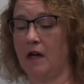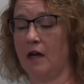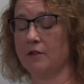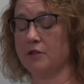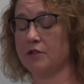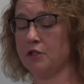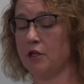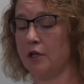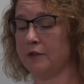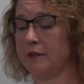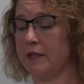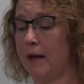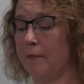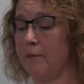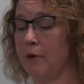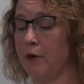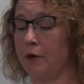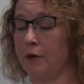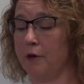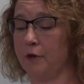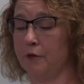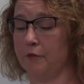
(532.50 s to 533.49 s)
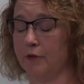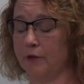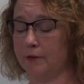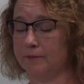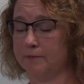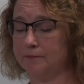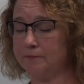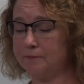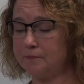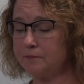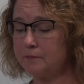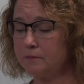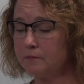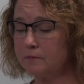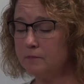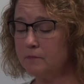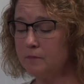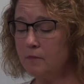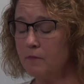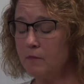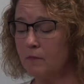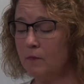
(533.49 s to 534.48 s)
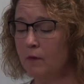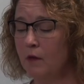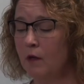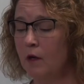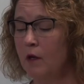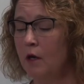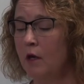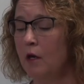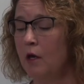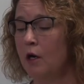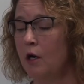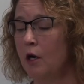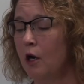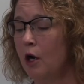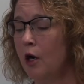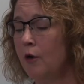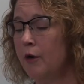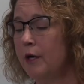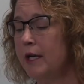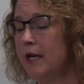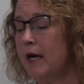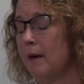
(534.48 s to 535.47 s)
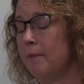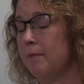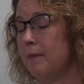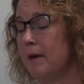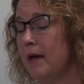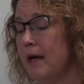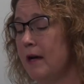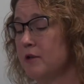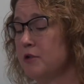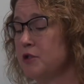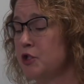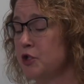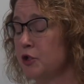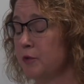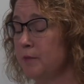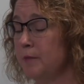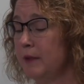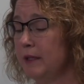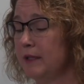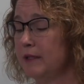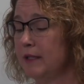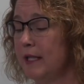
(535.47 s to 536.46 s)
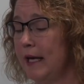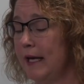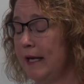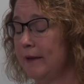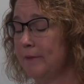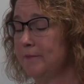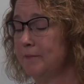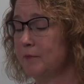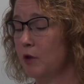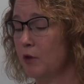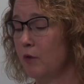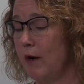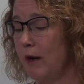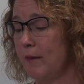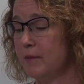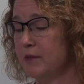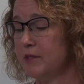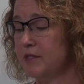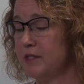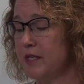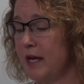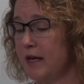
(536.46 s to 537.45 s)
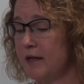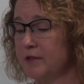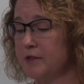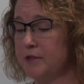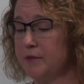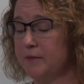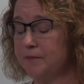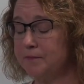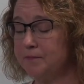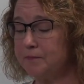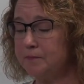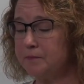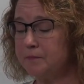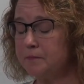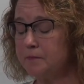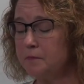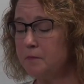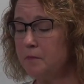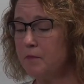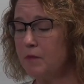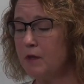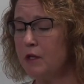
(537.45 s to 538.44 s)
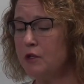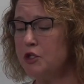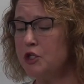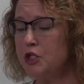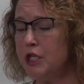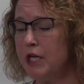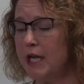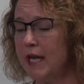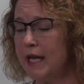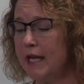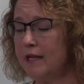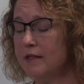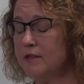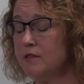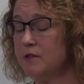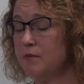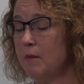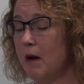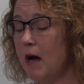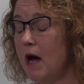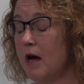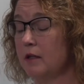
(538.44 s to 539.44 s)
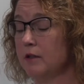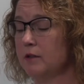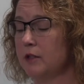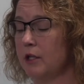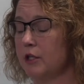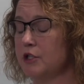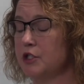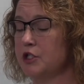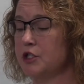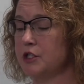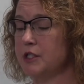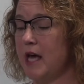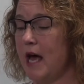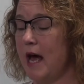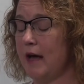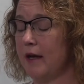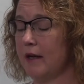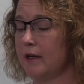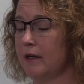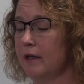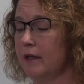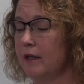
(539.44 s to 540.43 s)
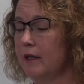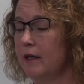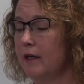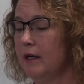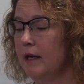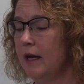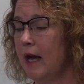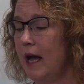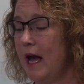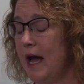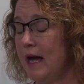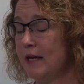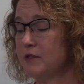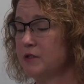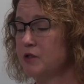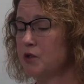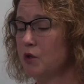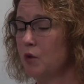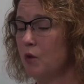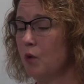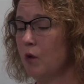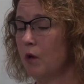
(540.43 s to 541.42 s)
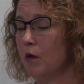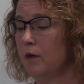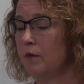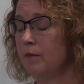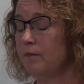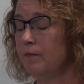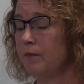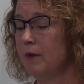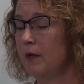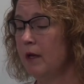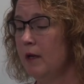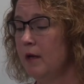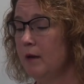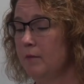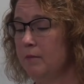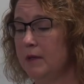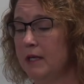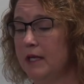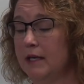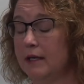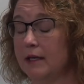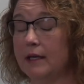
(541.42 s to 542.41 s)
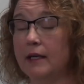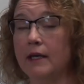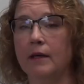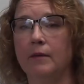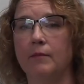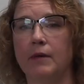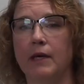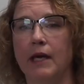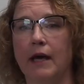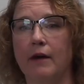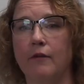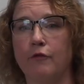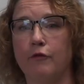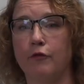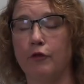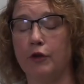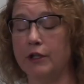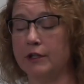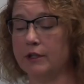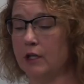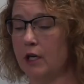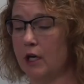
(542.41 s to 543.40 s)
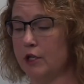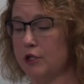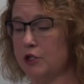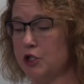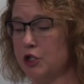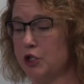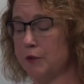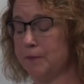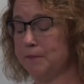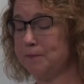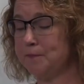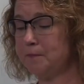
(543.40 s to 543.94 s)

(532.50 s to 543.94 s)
I'll start that part over. Hurry up, else she'll be late, Grandma says. She hands Ma a lunch sack. At school, me and Kim get free lunch.